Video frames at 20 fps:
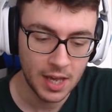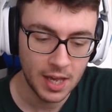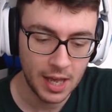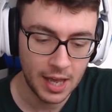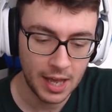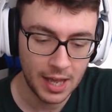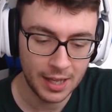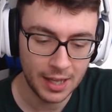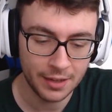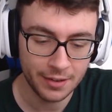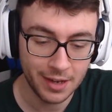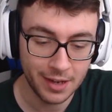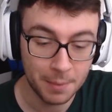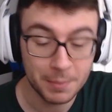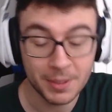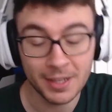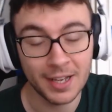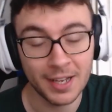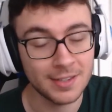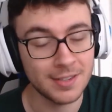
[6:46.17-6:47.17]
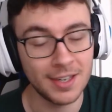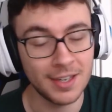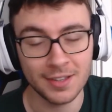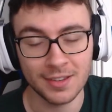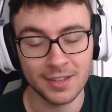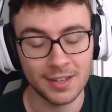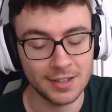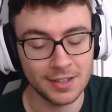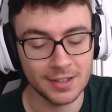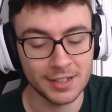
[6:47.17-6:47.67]
And I mean, that's
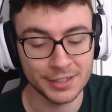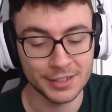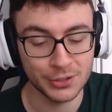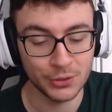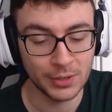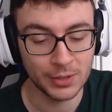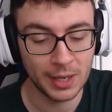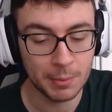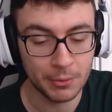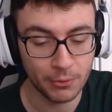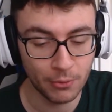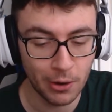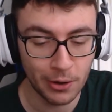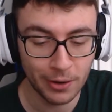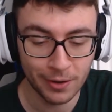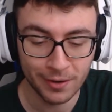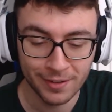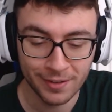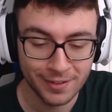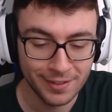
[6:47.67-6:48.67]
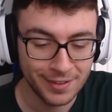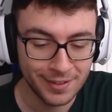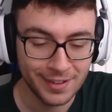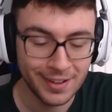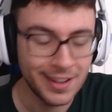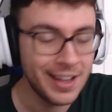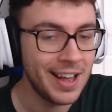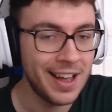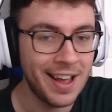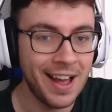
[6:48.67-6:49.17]
like, don't get me wrong,
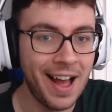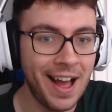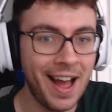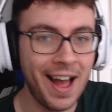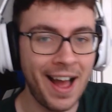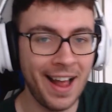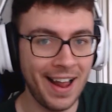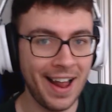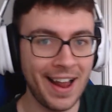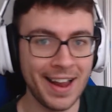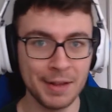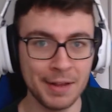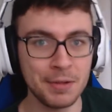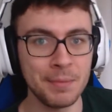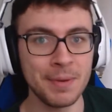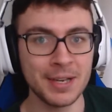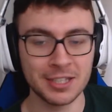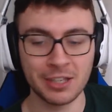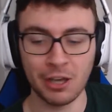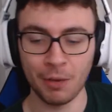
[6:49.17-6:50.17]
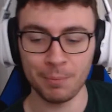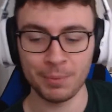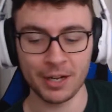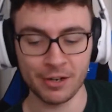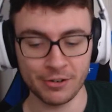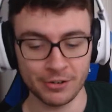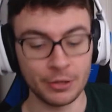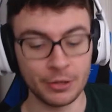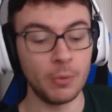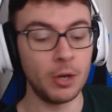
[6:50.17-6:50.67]
I am the best COD
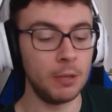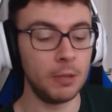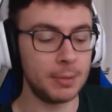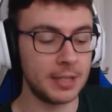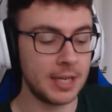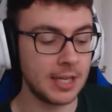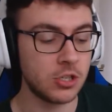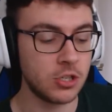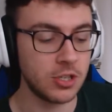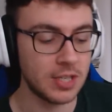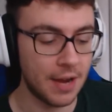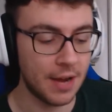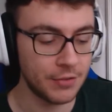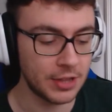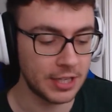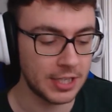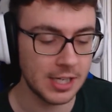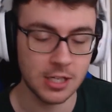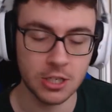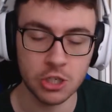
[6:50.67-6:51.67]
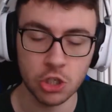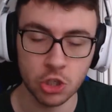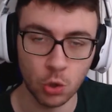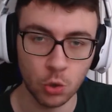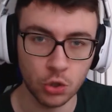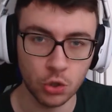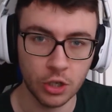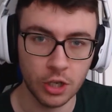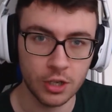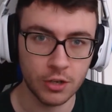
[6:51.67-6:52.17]
player in the world, but it just, everything is
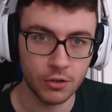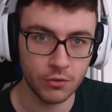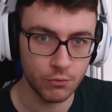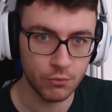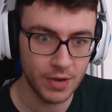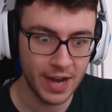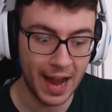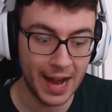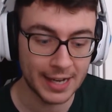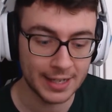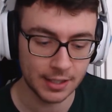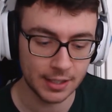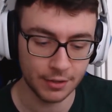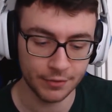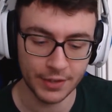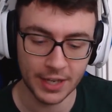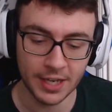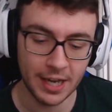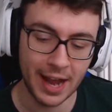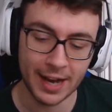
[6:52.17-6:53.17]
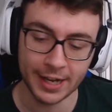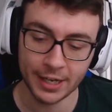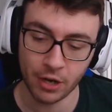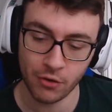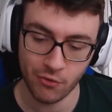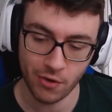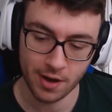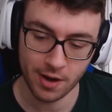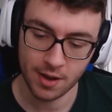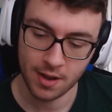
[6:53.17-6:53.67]
so reactive and
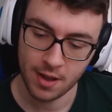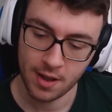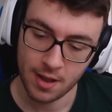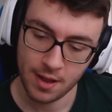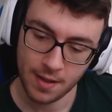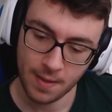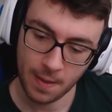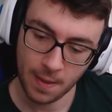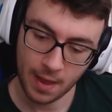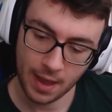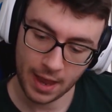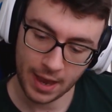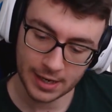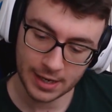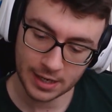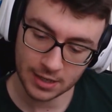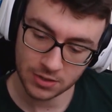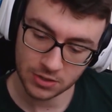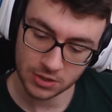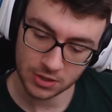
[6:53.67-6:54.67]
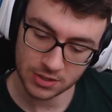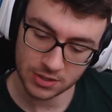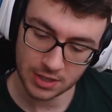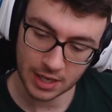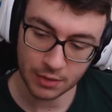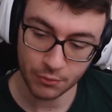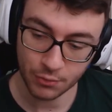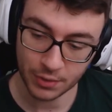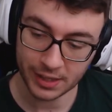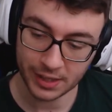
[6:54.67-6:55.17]
accurate. And it's just,
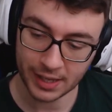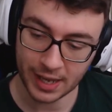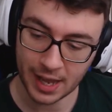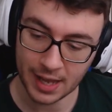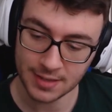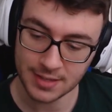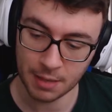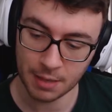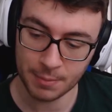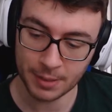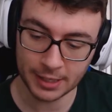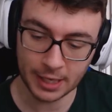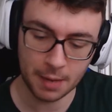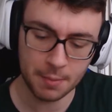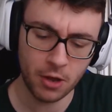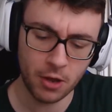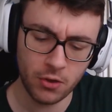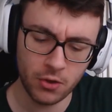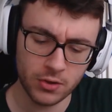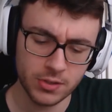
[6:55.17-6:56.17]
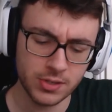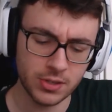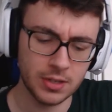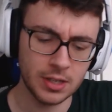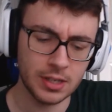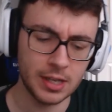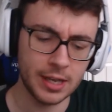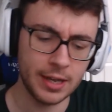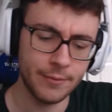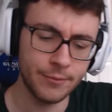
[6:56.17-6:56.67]
it really has helped my game. Oh,
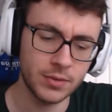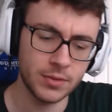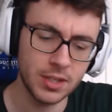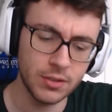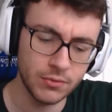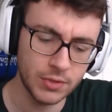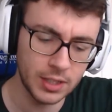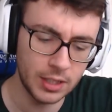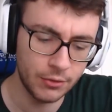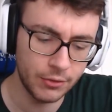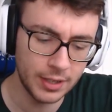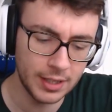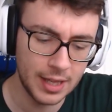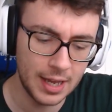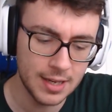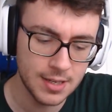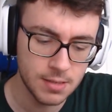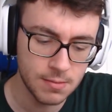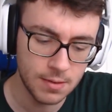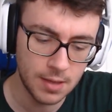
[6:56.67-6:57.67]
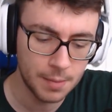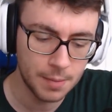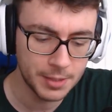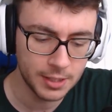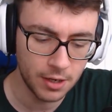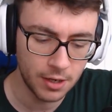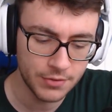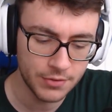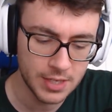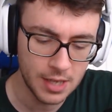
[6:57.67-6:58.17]
also, didn't really realize, I
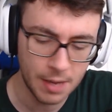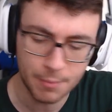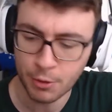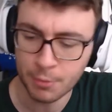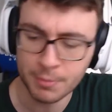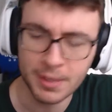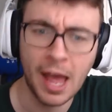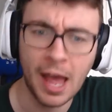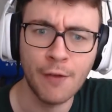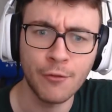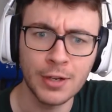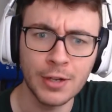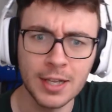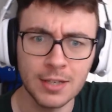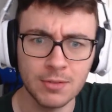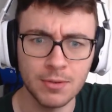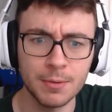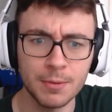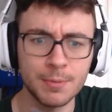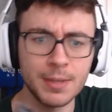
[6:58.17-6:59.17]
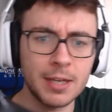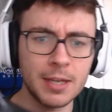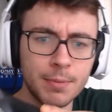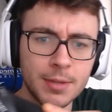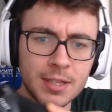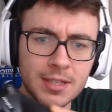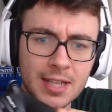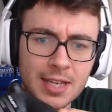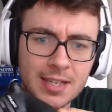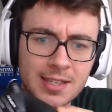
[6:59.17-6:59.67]
mean, obviously I probably have realized when we played it, but
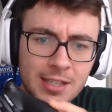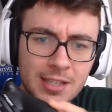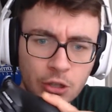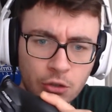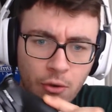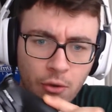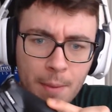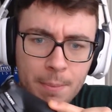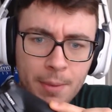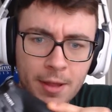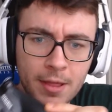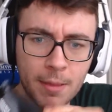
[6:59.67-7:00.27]
there's a nice little grip at the